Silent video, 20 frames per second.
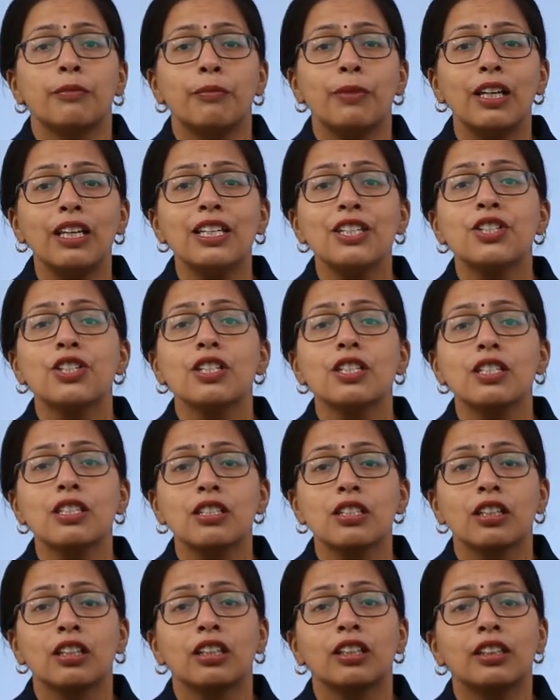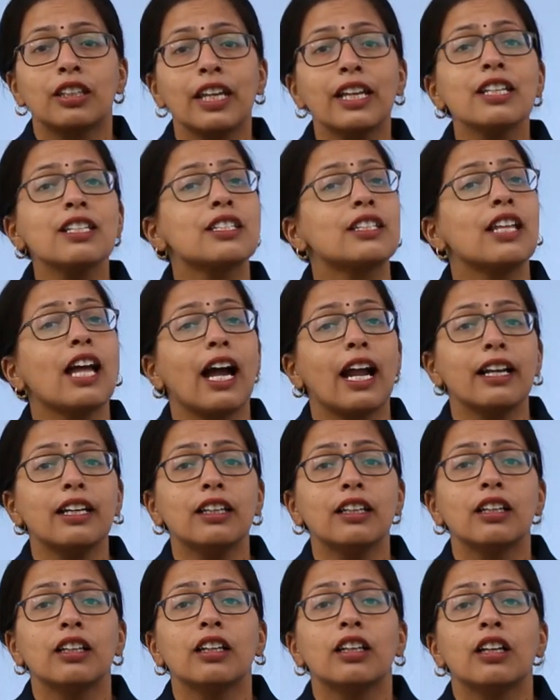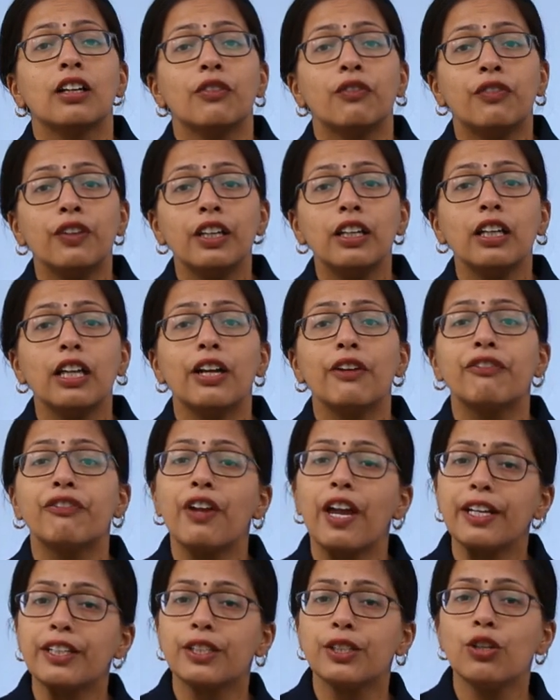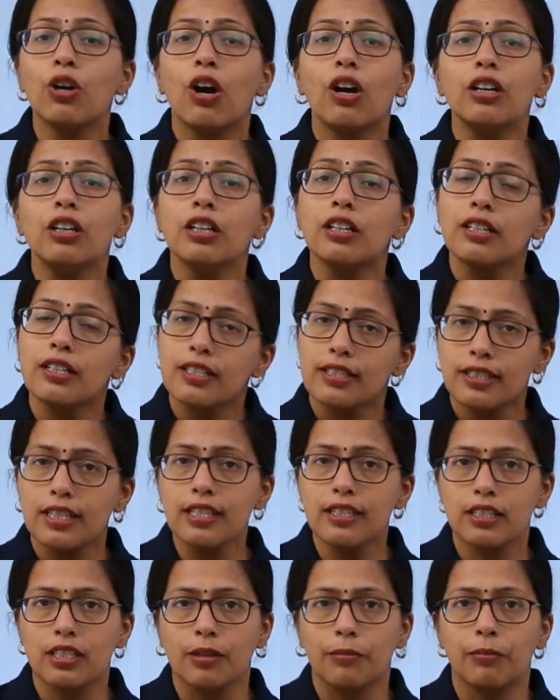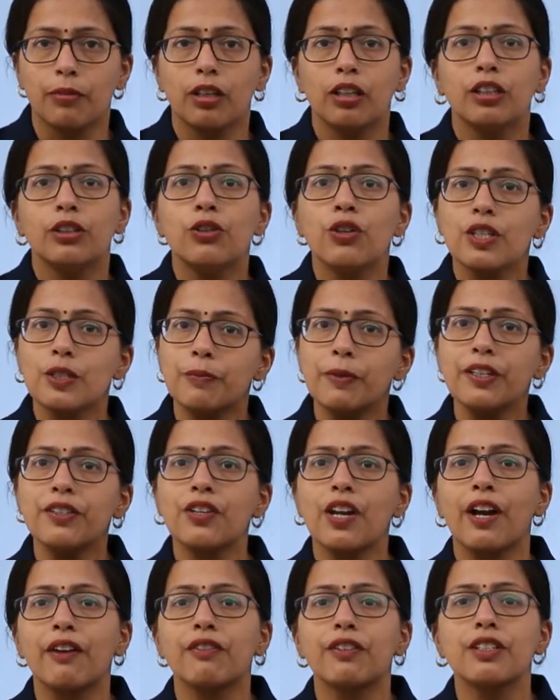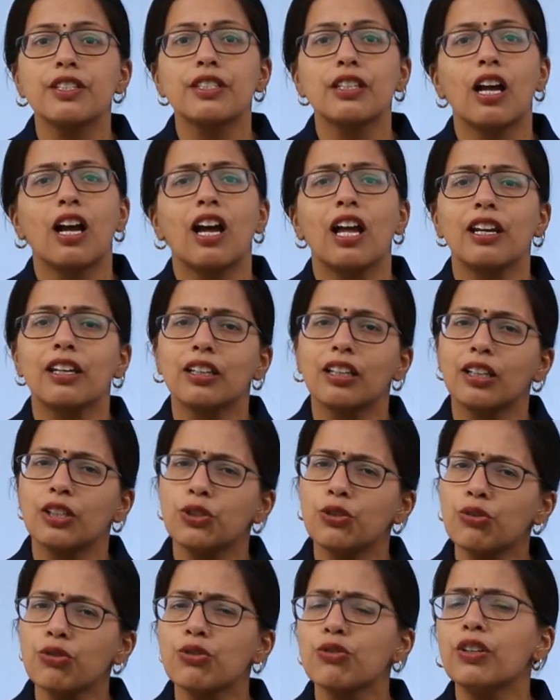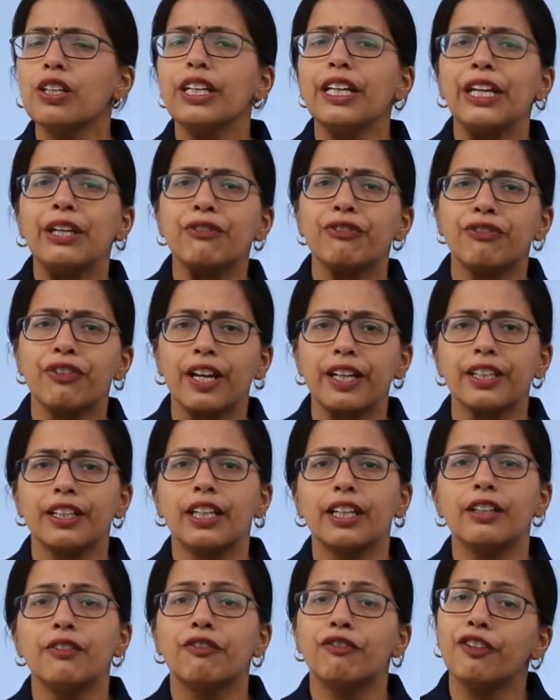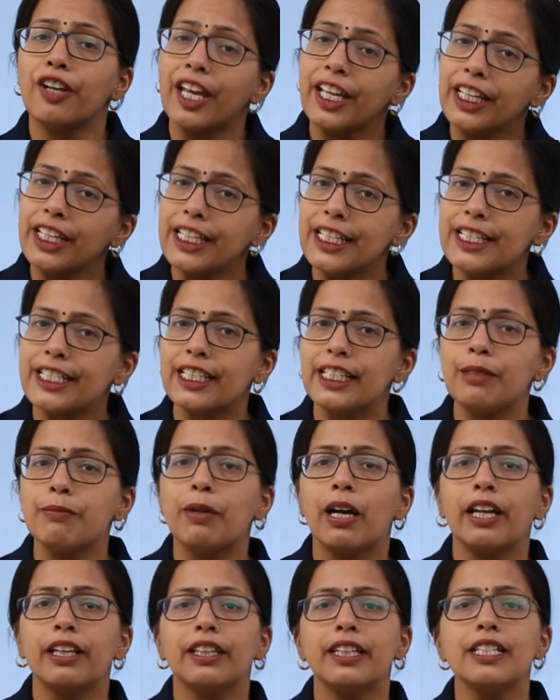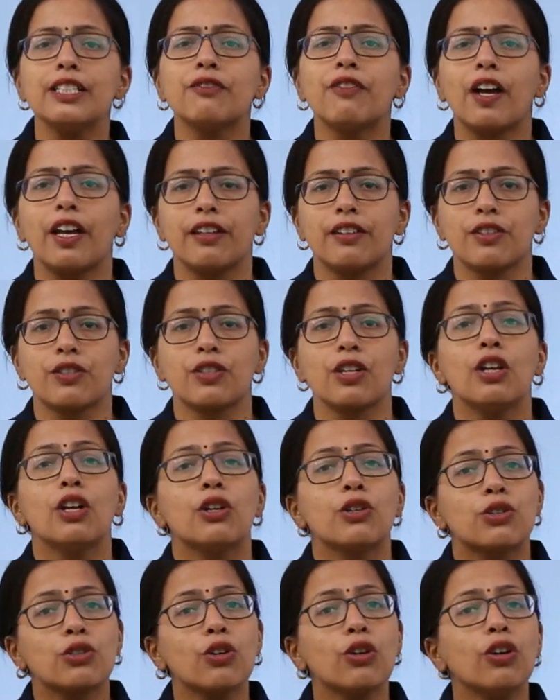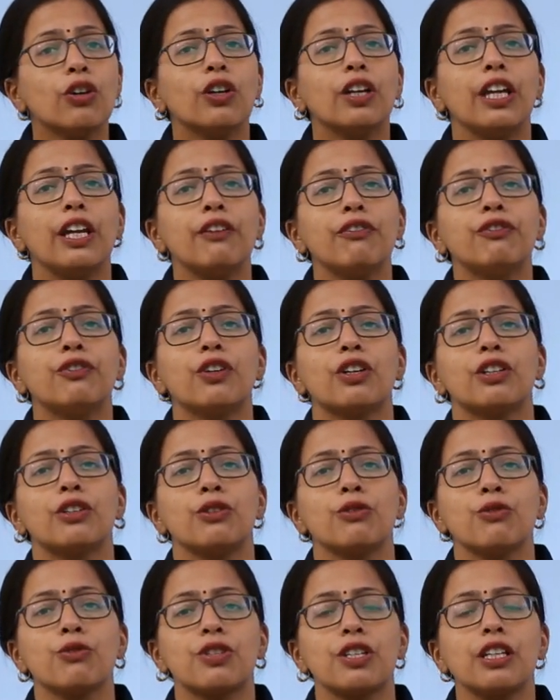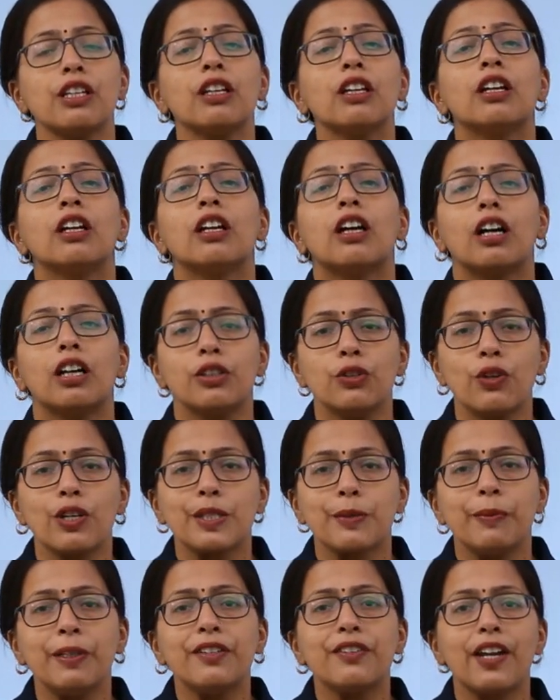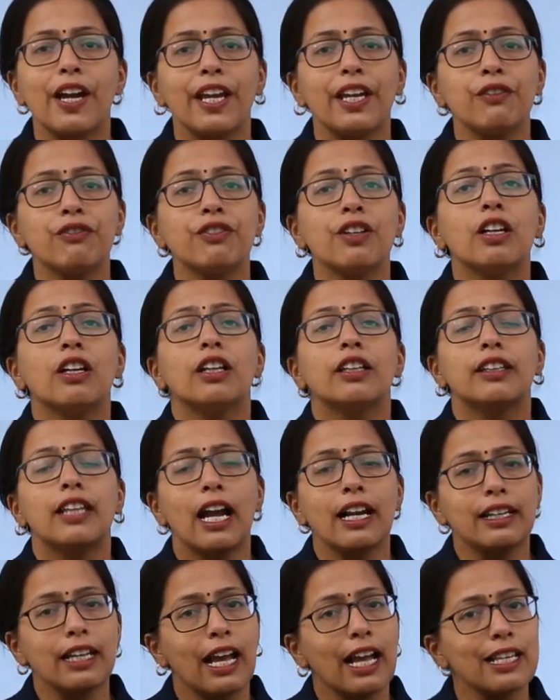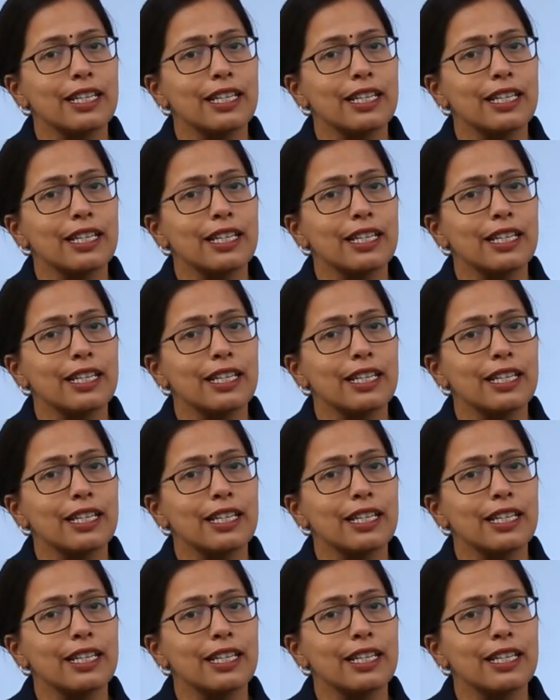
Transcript: malicious things that will affect your system. USB drivers are usually infected very easily by these virus. So if you are using a USB drive that